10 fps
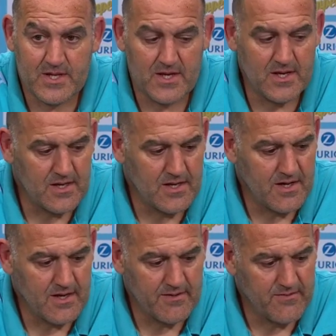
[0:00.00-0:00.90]
ten, and
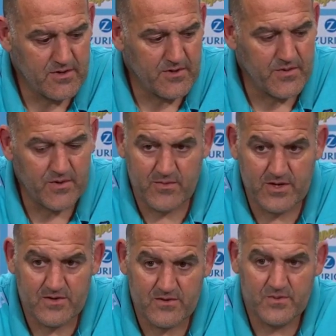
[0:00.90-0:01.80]
uh, for different
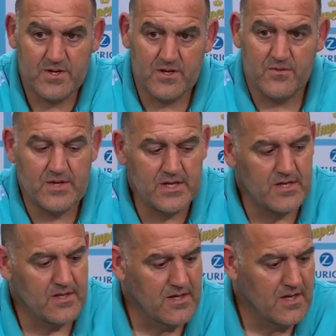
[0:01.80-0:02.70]
reasons we, we
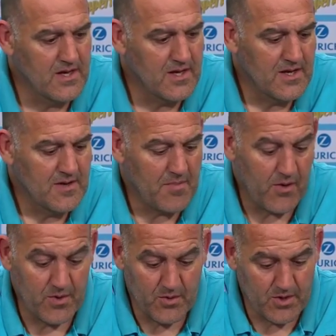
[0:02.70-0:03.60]
didn't.
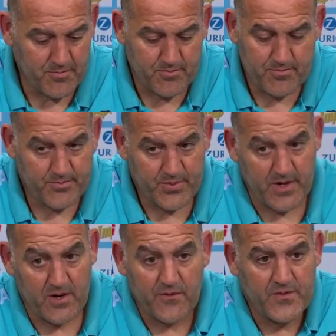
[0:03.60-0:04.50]
But we were
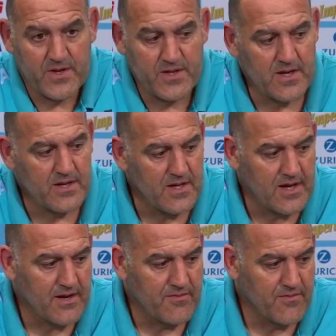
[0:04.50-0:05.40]
pretty confident, and he
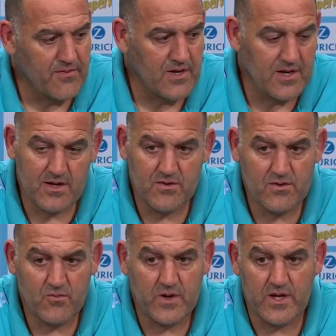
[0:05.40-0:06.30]
had a really
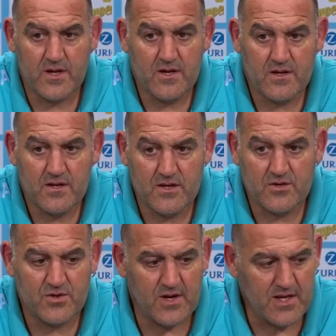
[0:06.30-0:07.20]
good week in
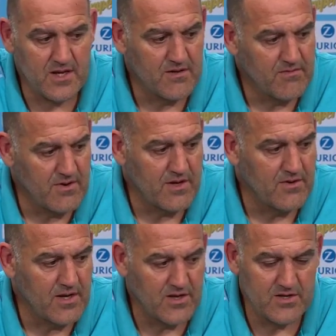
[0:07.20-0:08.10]
training, really
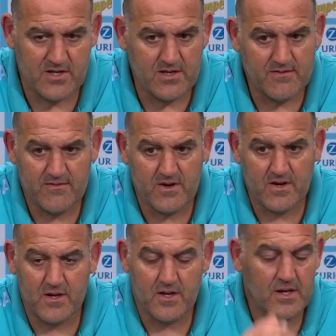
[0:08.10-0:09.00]
good energy,
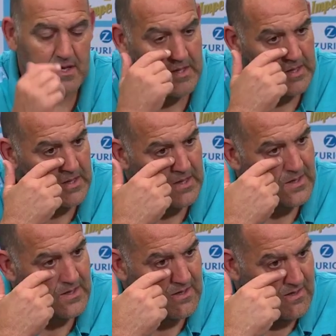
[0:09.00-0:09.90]
very...
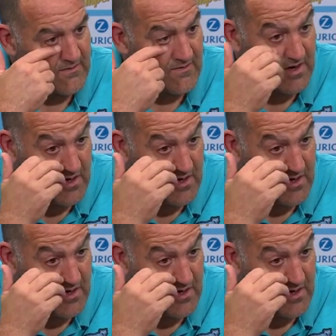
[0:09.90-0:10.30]
very